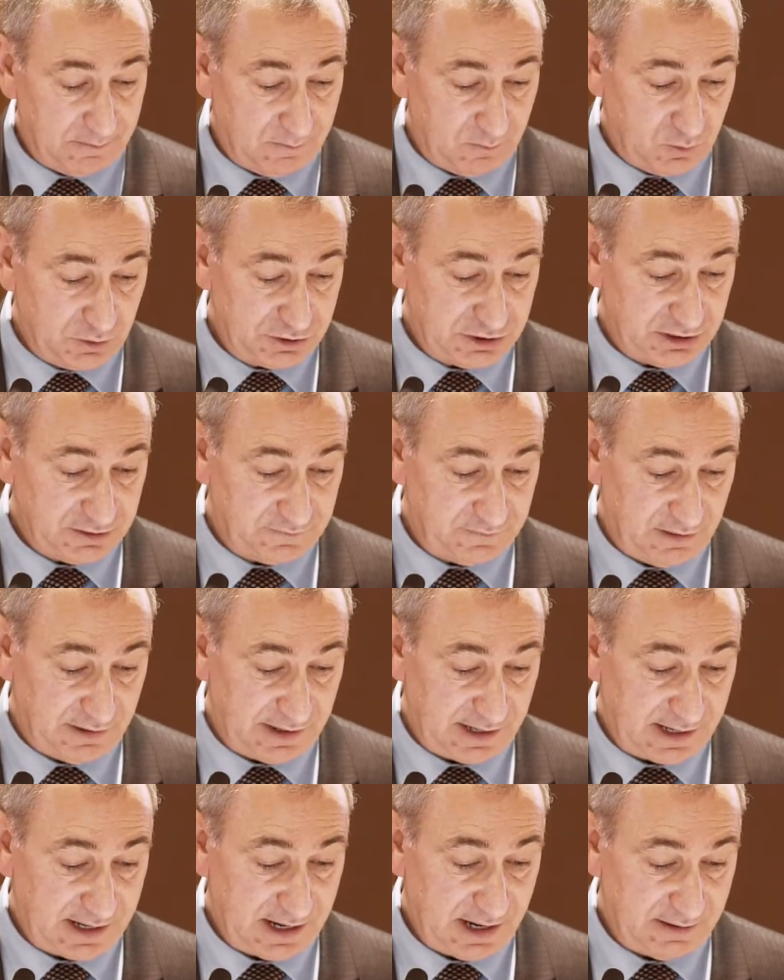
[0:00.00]
which is very
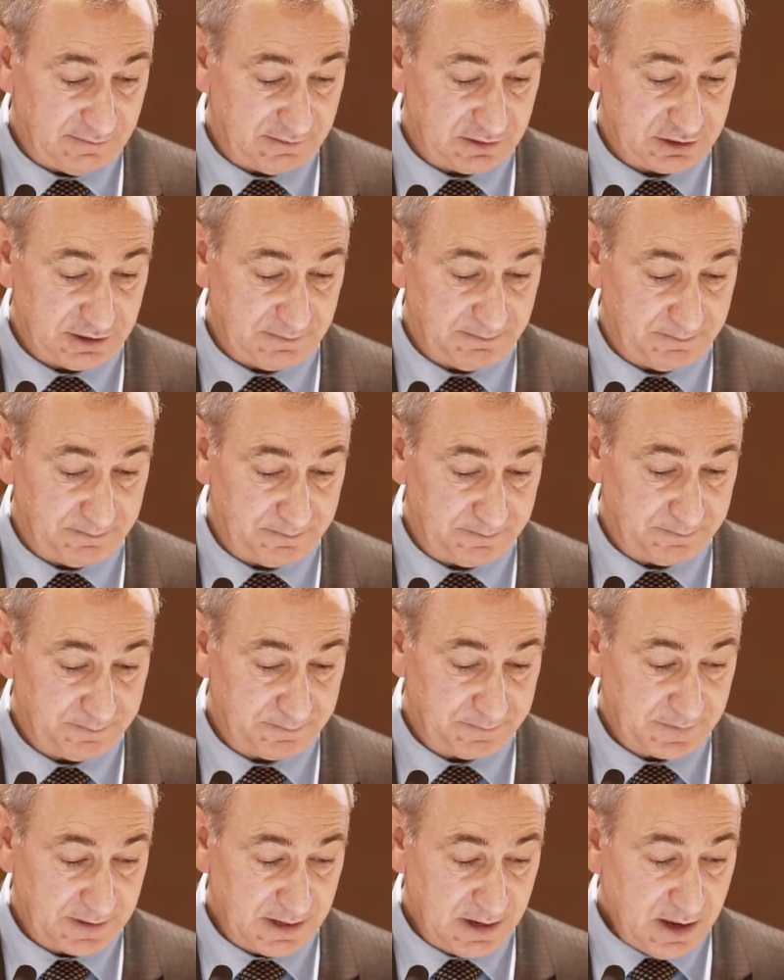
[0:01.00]
encouraging.
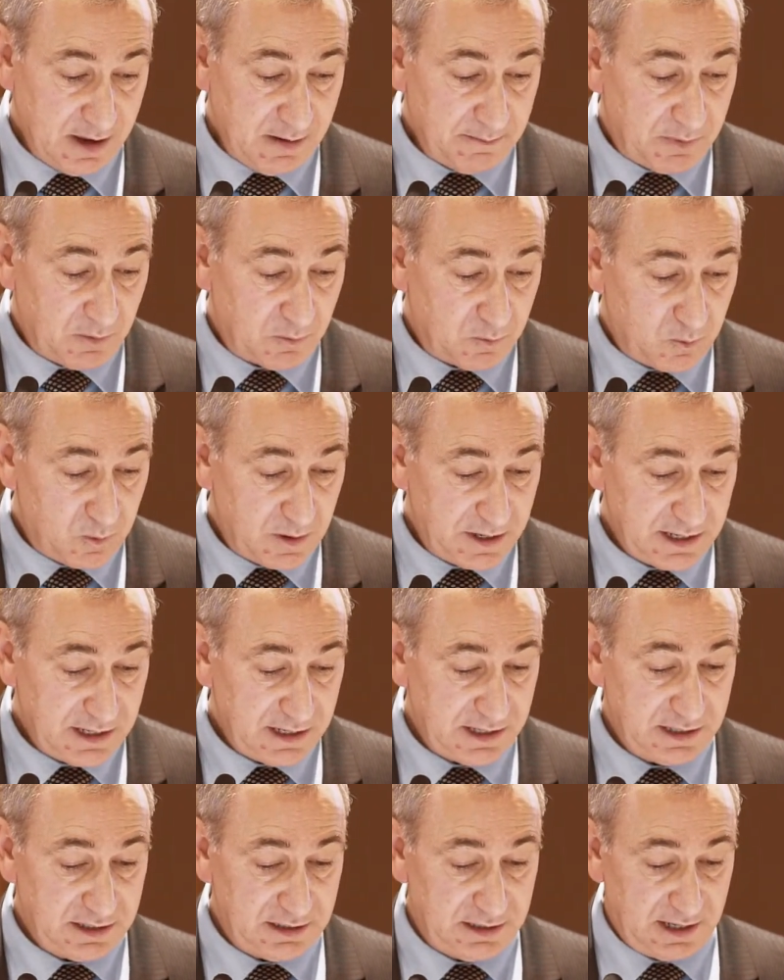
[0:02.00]
But
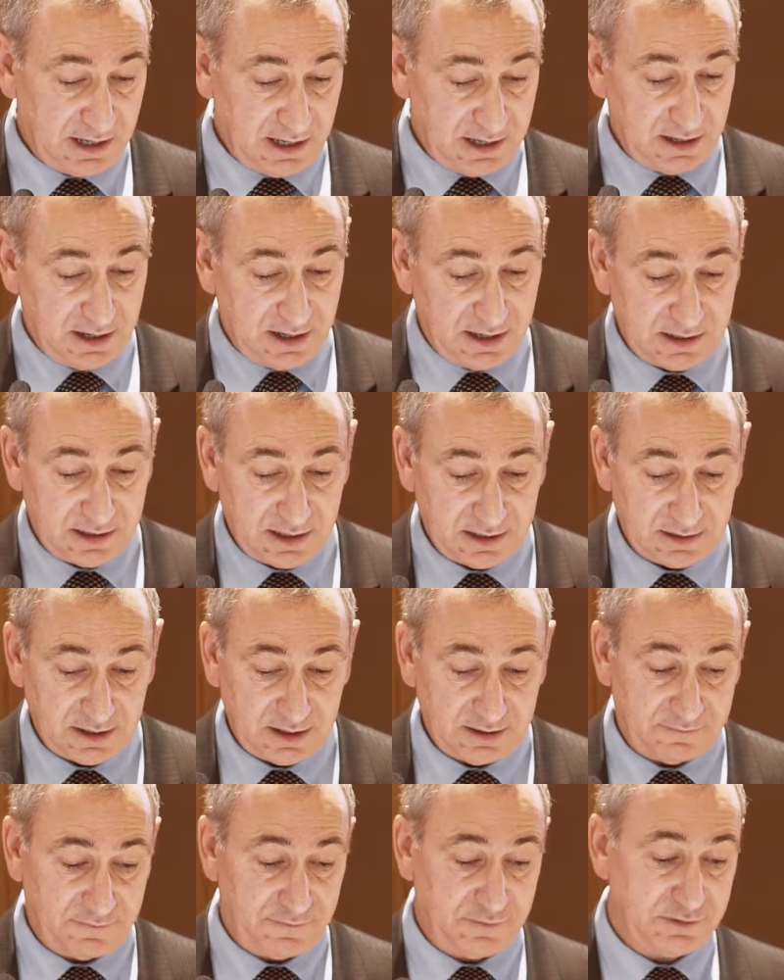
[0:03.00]
we, at
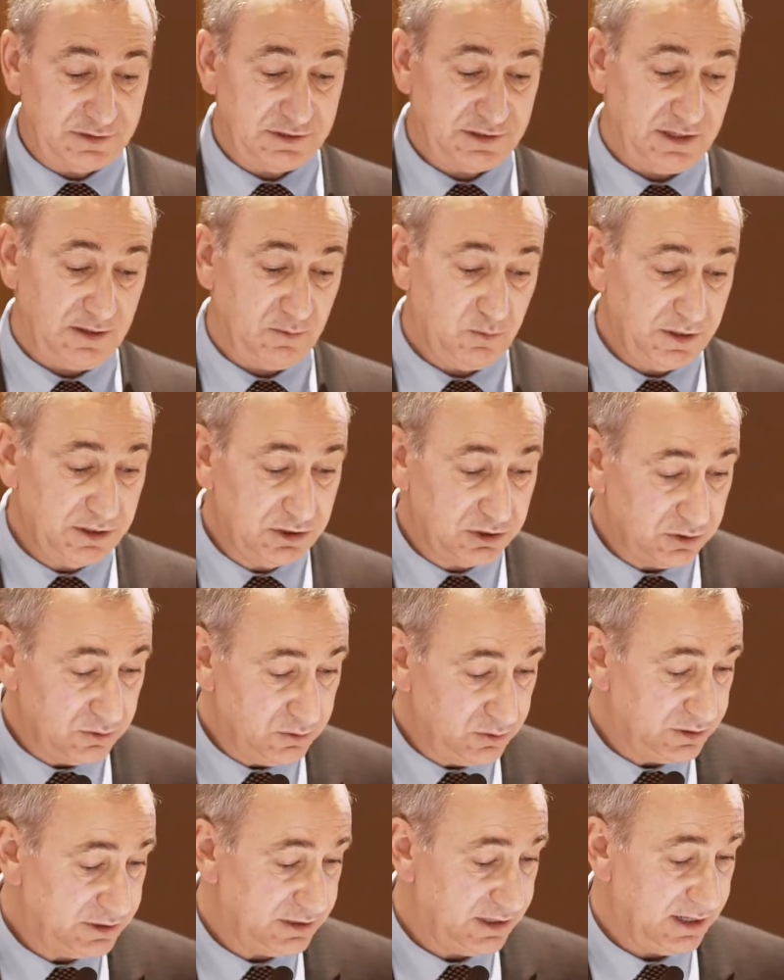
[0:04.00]
FTSE, we
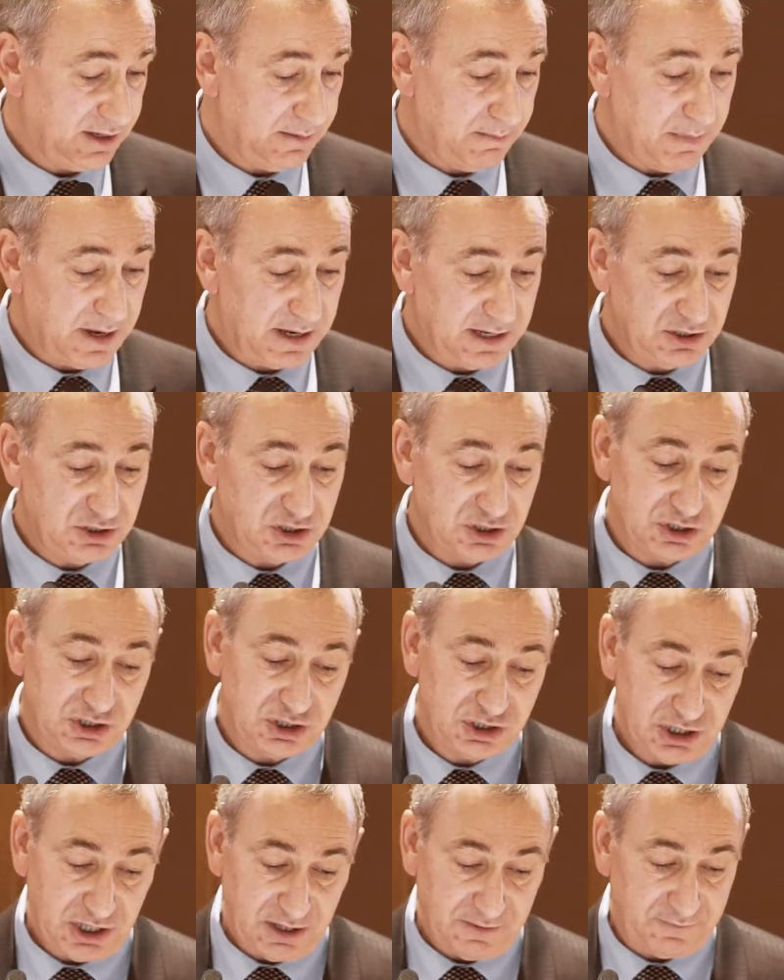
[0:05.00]
do see a major
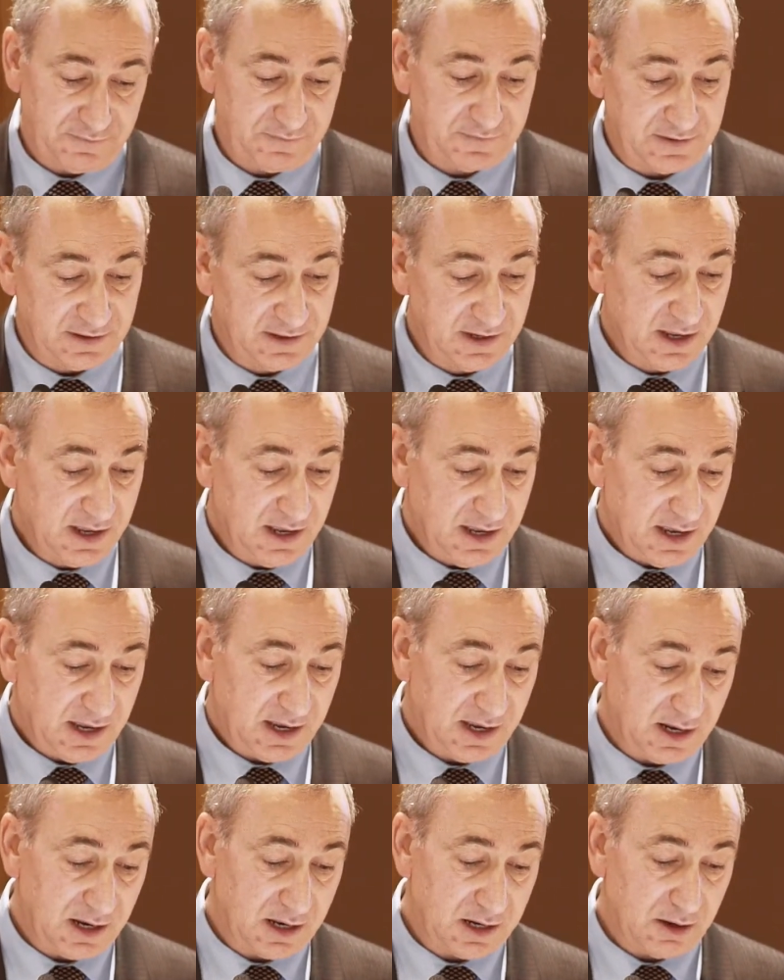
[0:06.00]
shift
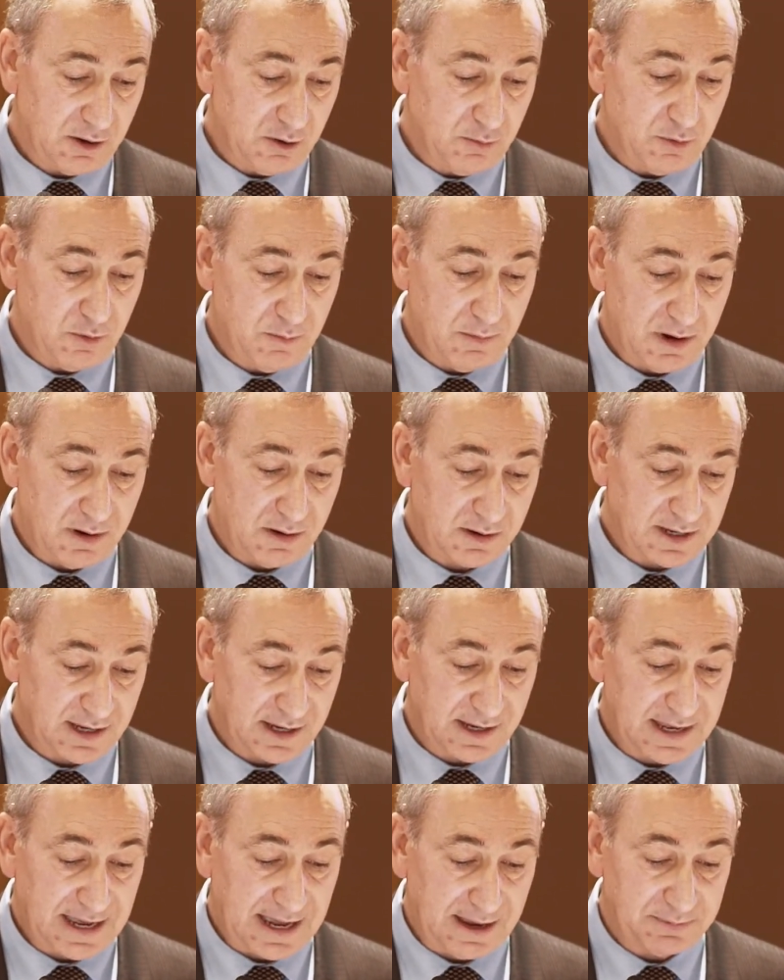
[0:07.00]
in global
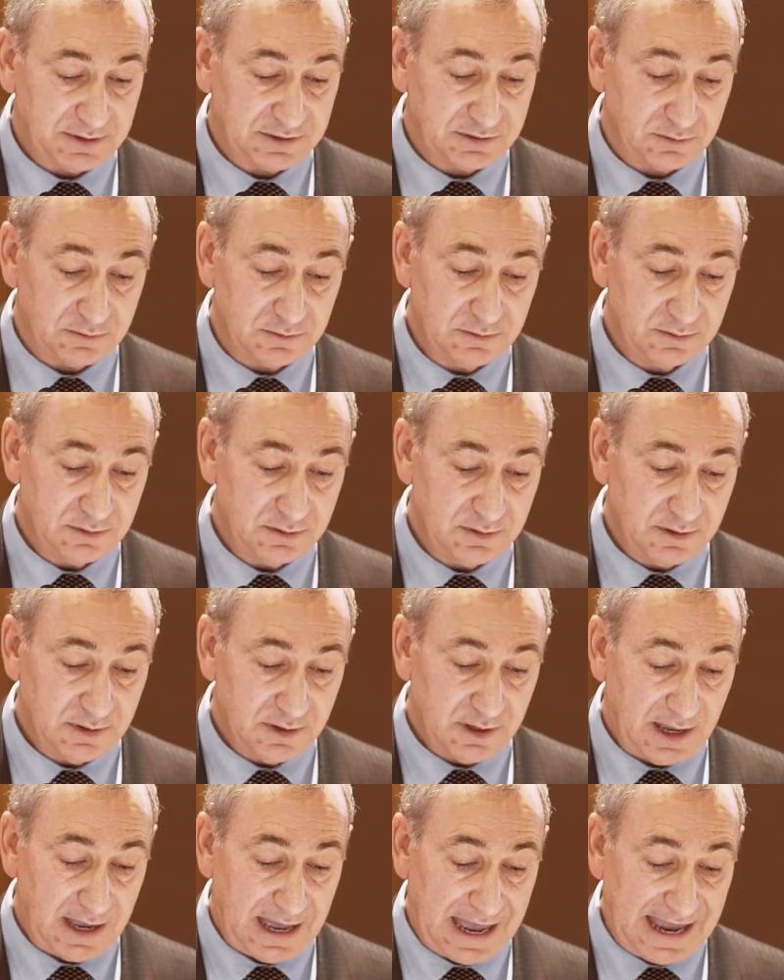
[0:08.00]
market capital
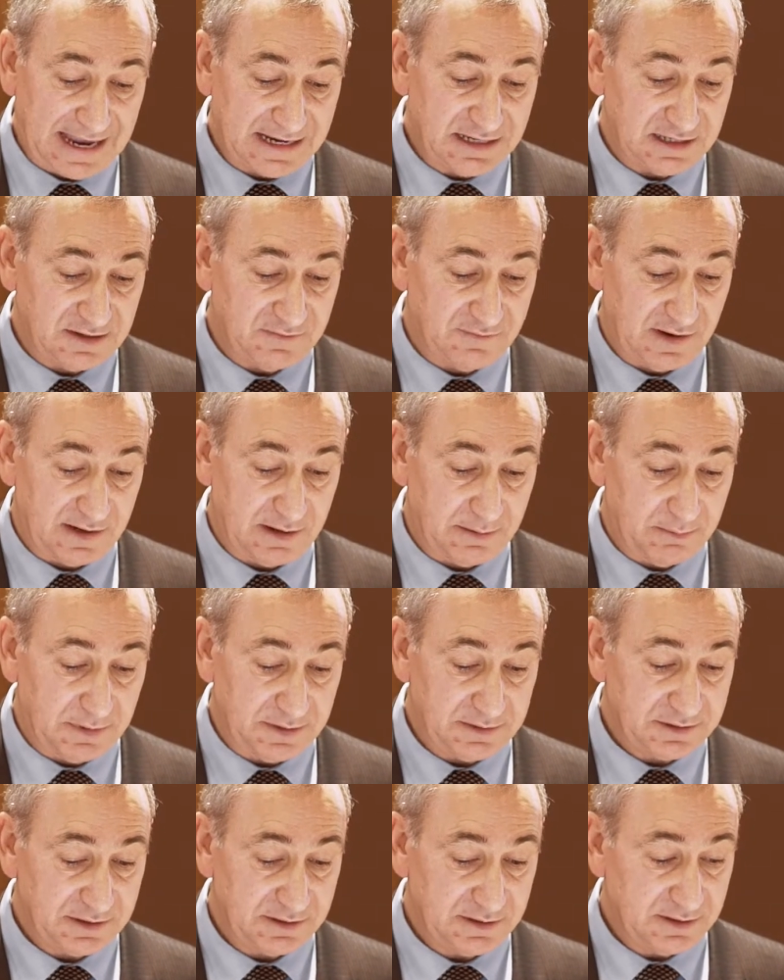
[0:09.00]
and
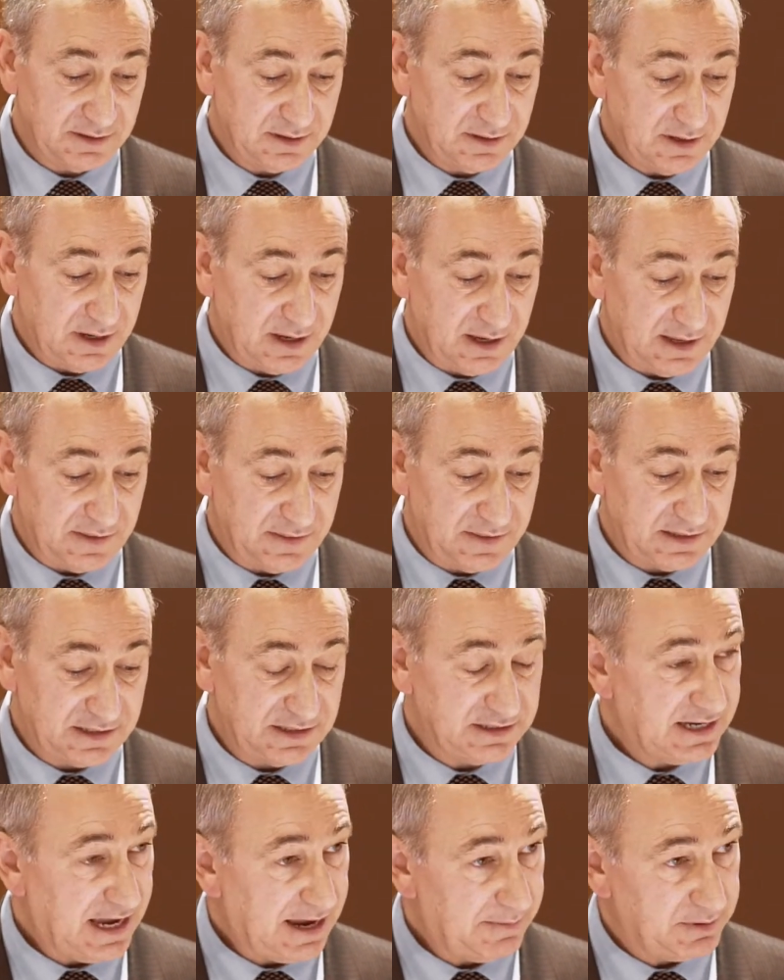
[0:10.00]
development that
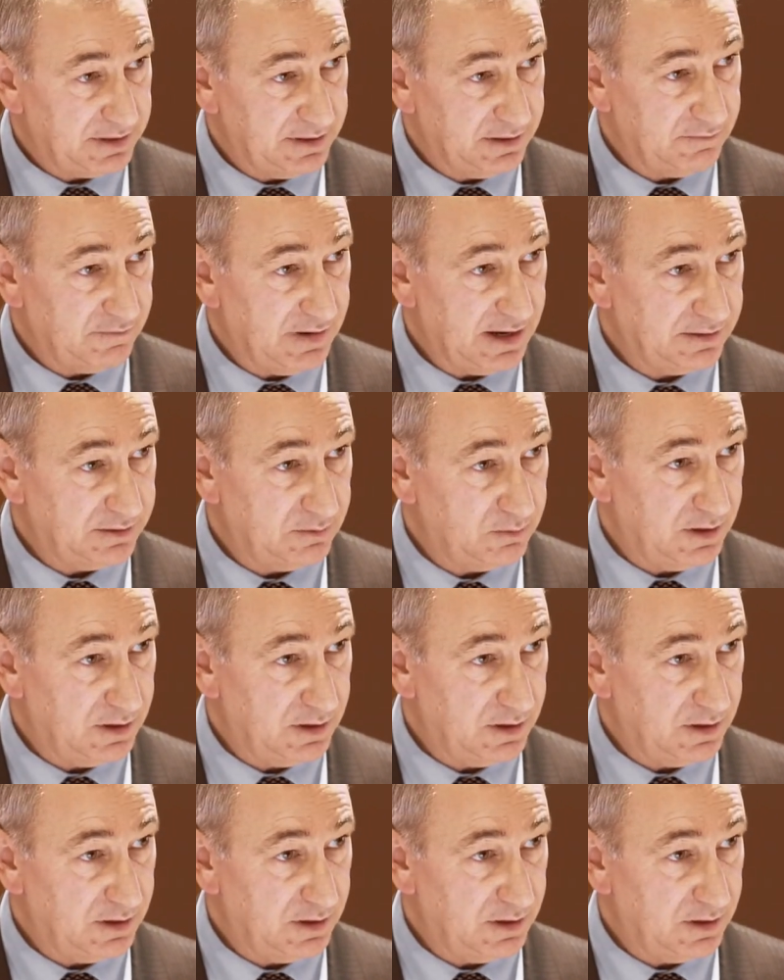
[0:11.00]
is happening around the